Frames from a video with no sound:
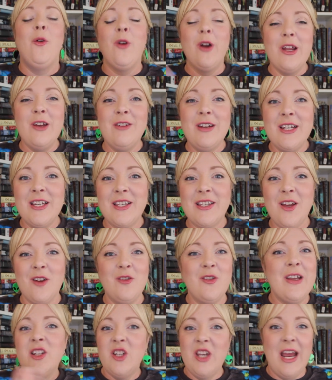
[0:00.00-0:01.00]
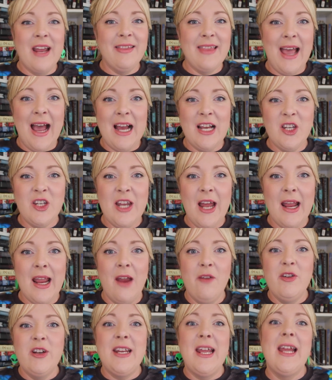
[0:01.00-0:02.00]
Or you can just go check the hashtag
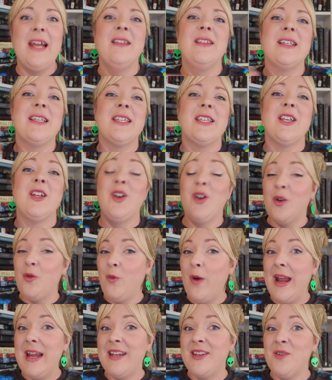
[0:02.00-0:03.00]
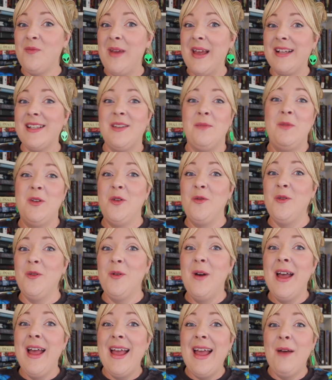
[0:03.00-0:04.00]
every day, and this is a good way to make some
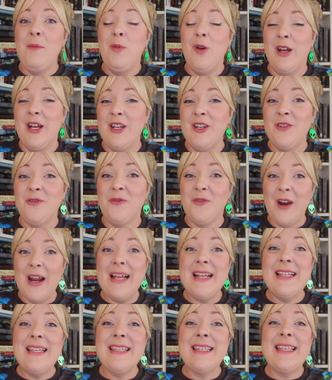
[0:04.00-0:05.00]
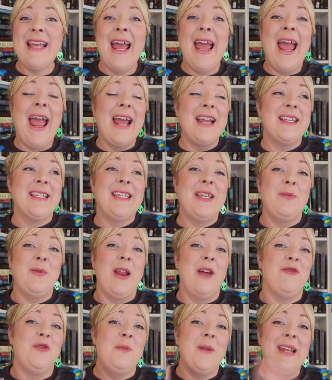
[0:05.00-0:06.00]
new bookish friends and see what
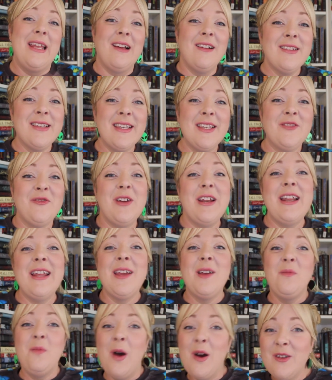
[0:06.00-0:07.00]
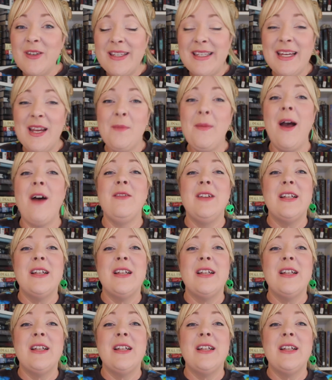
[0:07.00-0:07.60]
everybody else is reading and posting about.